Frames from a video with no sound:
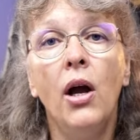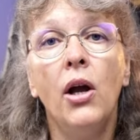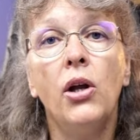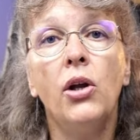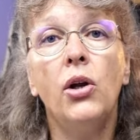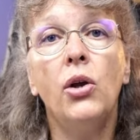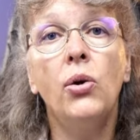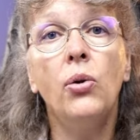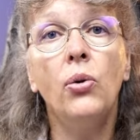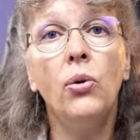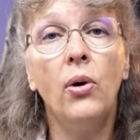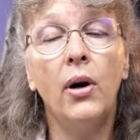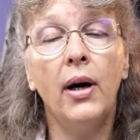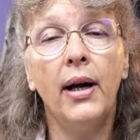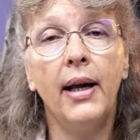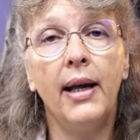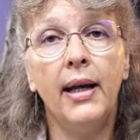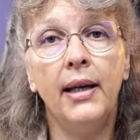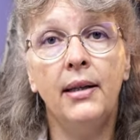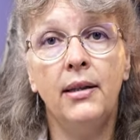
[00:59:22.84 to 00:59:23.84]

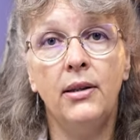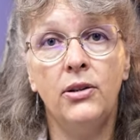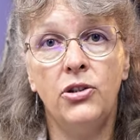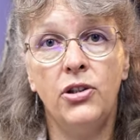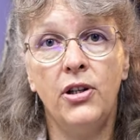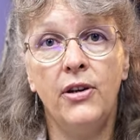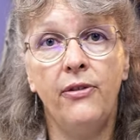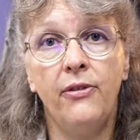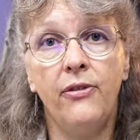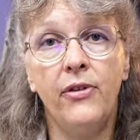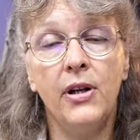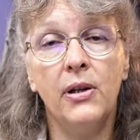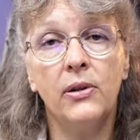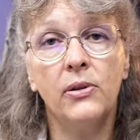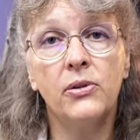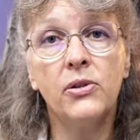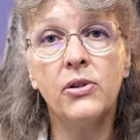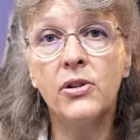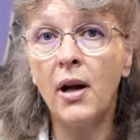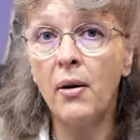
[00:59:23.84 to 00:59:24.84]
your energy
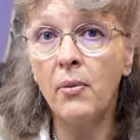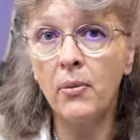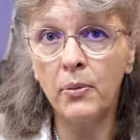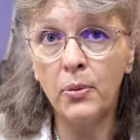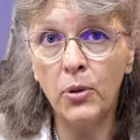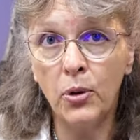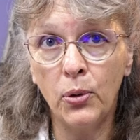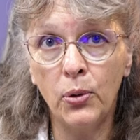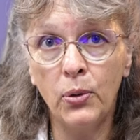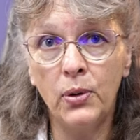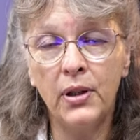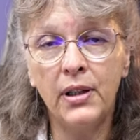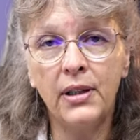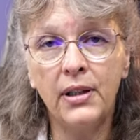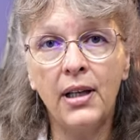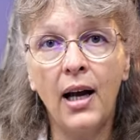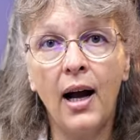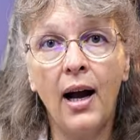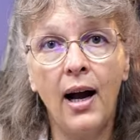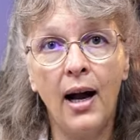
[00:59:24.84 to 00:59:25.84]
field. Some call
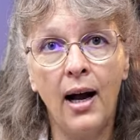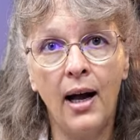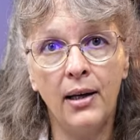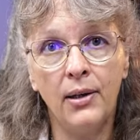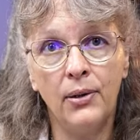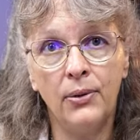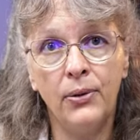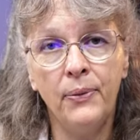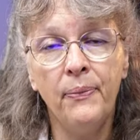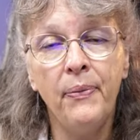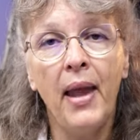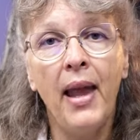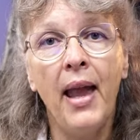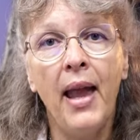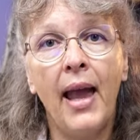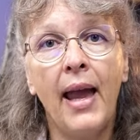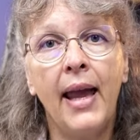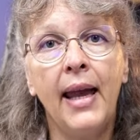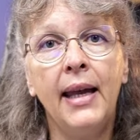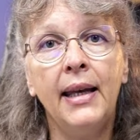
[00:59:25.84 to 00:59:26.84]
it halo.
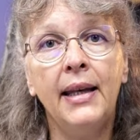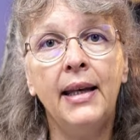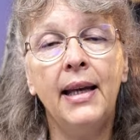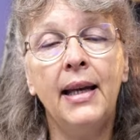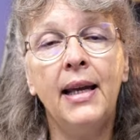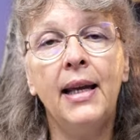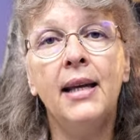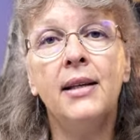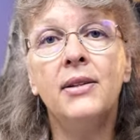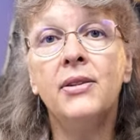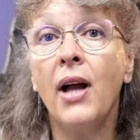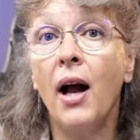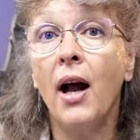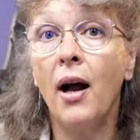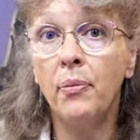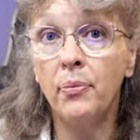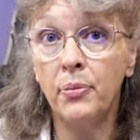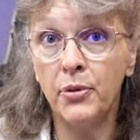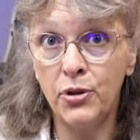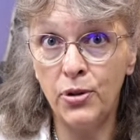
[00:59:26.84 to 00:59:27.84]
It is
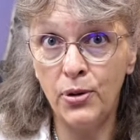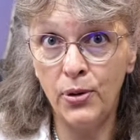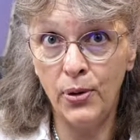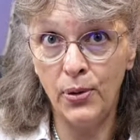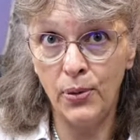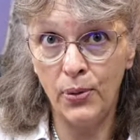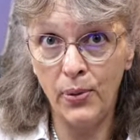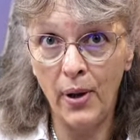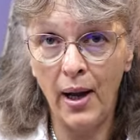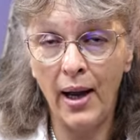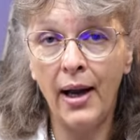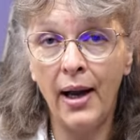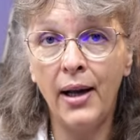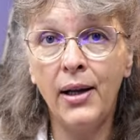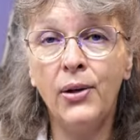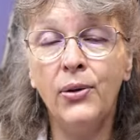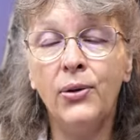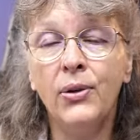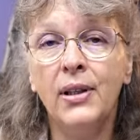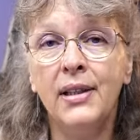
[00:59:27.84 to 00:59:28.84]
up to you how
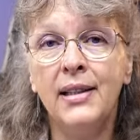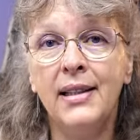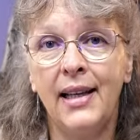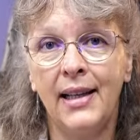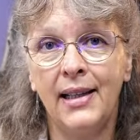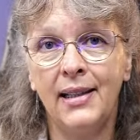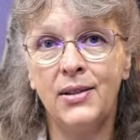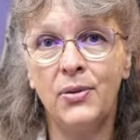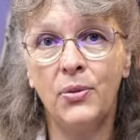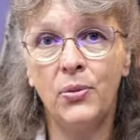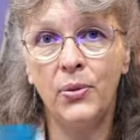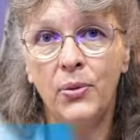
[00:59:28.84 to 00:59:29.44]
you connect